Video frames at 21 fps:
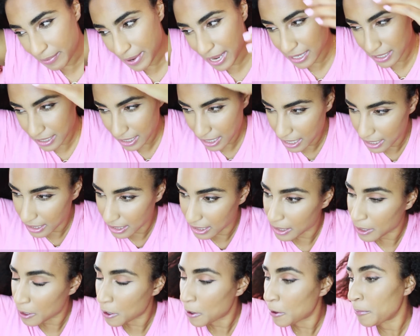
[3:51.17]

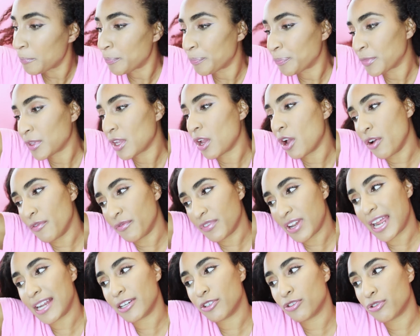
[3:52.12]
basis, of
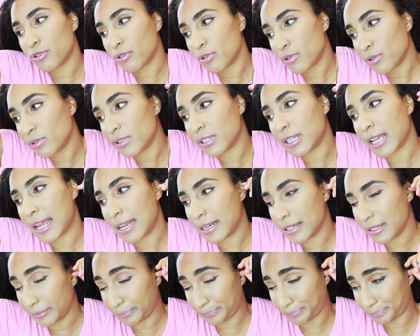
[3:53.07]
naturals
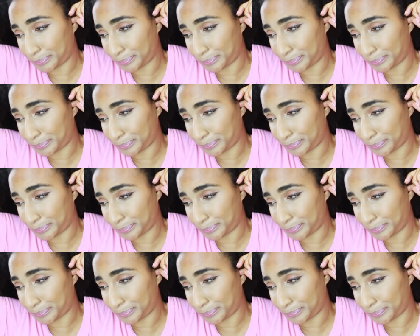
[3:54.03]
and,